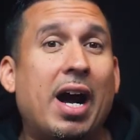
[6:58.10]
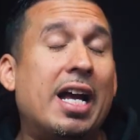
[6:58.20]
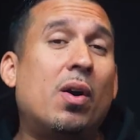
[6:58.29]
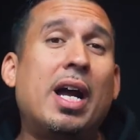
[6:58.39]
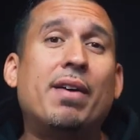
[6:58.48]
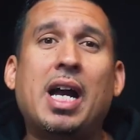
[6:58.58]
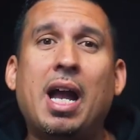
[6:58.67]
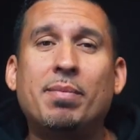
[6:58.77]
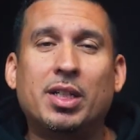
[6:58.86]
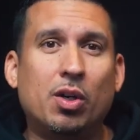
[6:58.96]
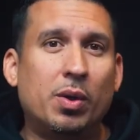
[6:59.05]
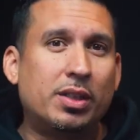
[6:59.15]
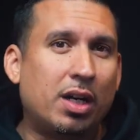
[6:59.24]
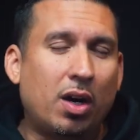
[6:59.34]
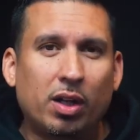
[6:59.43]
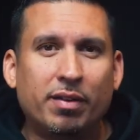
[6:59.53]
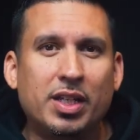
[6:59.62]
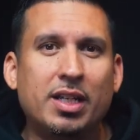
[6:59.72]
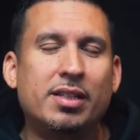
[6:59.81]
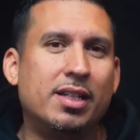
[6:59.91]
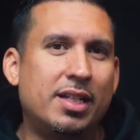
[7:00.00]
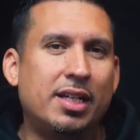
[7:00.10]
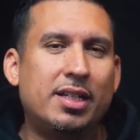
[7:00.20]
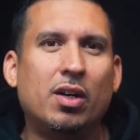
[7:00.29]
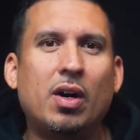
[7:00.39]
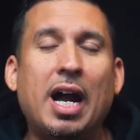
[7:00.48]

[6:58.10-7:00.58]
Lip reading: I don't have time to go into all of these in detail.